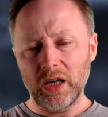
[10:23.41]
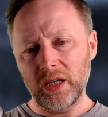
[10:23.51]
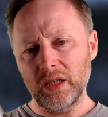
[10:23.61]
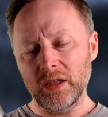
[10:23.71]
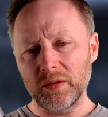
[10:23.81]

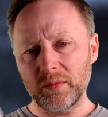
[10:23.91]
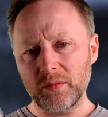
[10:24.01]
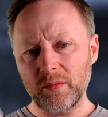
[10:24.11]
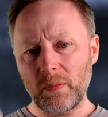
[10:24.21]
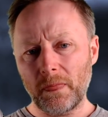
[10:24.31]
And
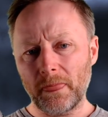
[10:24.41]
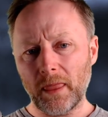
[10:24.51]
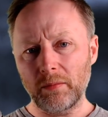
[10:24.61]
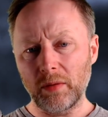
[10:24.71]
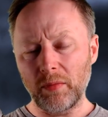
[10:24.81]

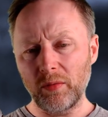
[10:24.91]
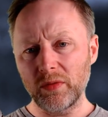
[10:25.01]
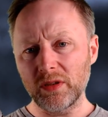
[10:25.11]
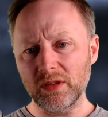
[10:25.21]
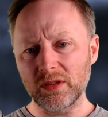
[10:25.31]
my
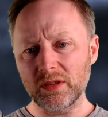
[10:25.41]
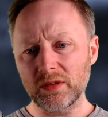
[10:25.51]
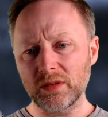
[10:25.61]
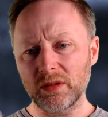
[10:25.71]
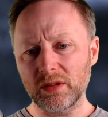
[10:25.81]
mum is
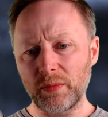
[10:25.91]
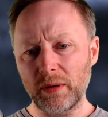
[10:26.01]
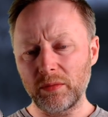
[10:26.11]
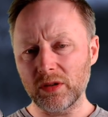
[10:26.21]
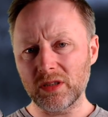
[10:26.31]
a
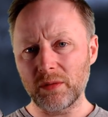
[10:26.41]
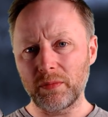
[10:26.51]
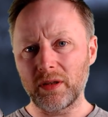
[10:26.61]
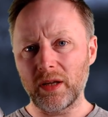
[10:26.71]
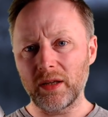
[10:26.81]
bit more
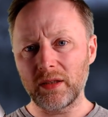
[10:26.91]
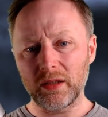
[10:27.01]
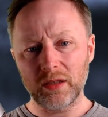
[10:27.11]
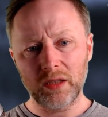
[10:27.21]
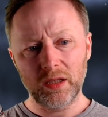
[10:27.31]

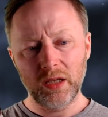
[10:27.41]
sympathetic.